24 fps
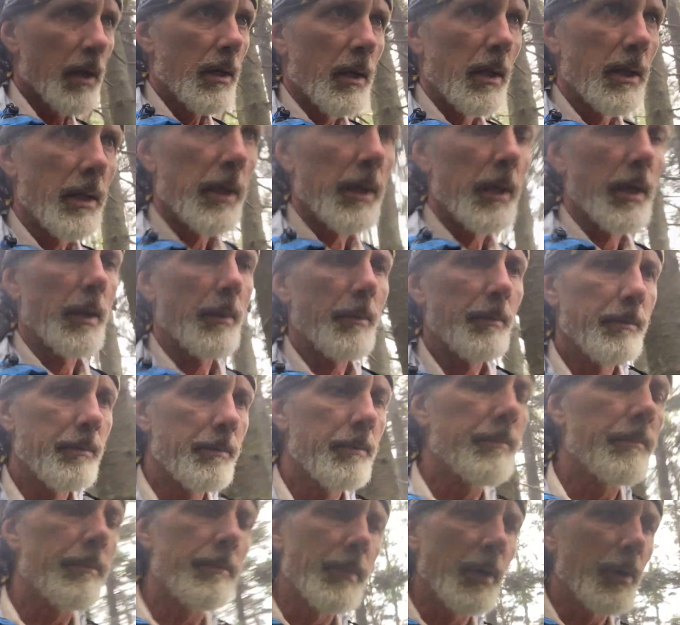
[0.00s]
in a
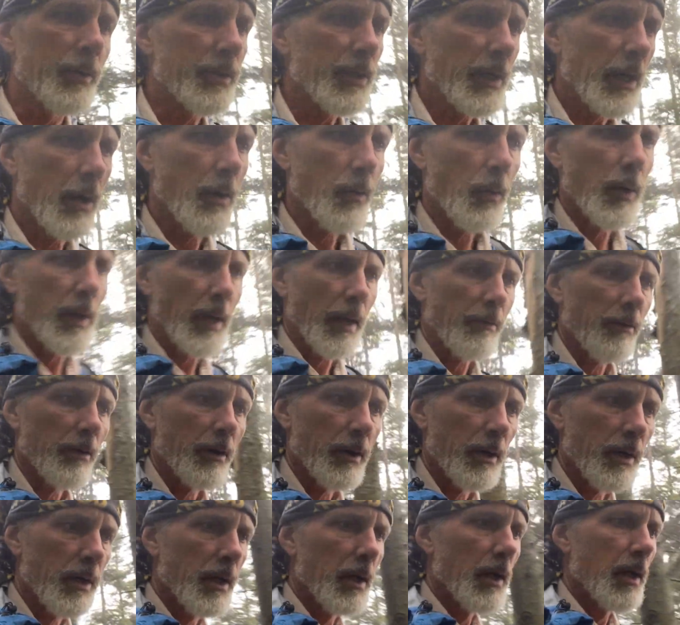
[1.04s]
motel or whatever
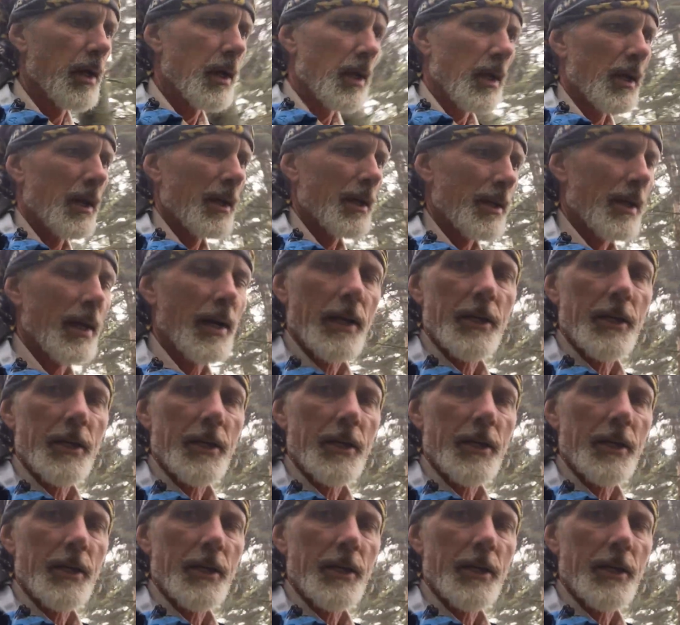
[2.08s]
kind